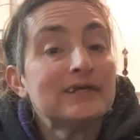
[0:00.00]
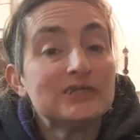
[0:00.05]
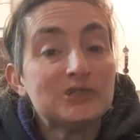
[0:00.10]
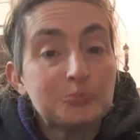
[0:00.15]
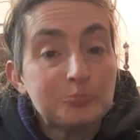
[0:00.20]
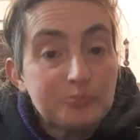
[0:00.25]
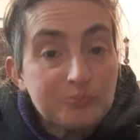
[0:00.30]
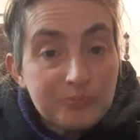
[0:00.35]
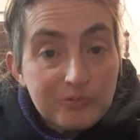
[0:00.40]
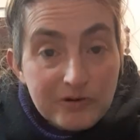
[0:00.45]

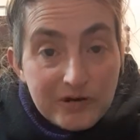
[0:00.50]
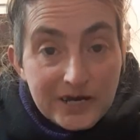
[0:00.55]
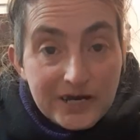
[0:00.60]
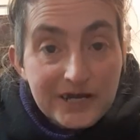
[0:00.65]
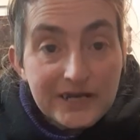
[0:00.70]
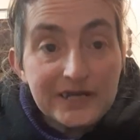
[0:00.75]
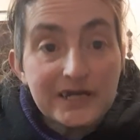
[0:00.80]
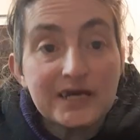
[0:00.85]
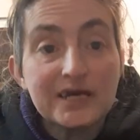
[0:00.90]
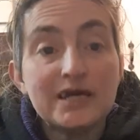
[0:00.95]
it's
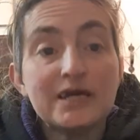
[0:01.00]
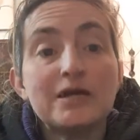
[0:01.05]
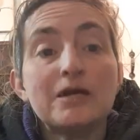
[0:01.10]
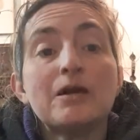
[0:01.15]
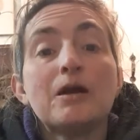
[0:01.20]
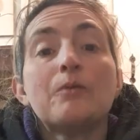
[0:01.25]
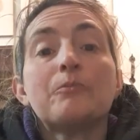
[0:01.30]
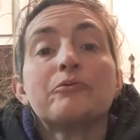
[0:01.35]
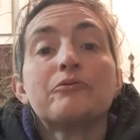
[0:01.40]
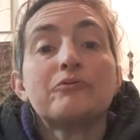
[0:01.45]
pretty,
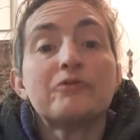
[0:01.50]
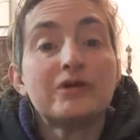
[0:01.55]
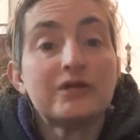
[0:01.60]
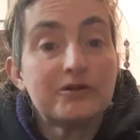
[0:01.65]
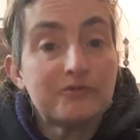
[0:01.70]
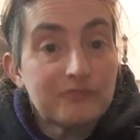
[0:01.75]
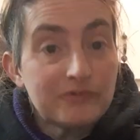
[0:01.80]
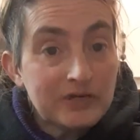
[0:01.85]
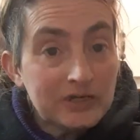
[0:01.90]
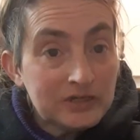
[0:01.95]
pretty
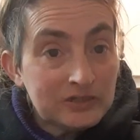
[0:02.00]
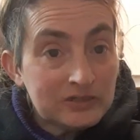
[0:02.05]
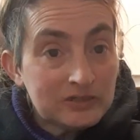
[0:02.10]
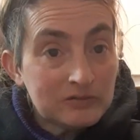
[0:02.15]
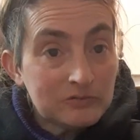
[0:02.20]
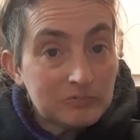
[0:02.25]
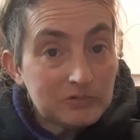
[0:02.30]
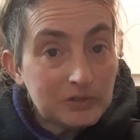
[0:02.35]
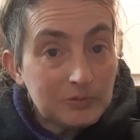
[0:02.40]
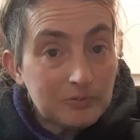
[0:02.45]

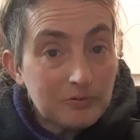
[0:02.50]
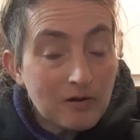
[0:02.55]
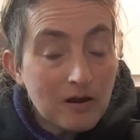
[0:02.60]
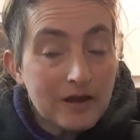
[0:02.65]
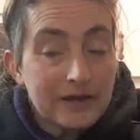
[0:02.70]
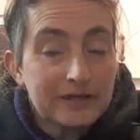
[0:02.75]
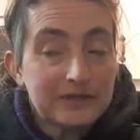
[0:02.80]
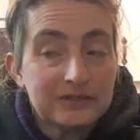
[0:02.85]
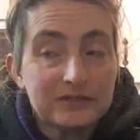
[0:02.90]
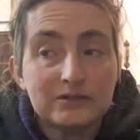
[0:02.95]
reasonably
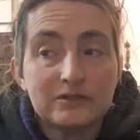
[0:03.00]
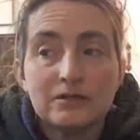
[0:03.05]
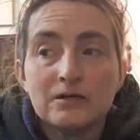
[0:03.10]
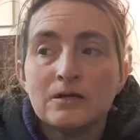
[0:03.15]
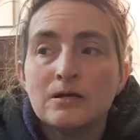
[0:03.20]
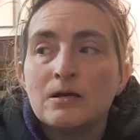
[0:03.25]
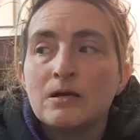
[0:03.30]
priced.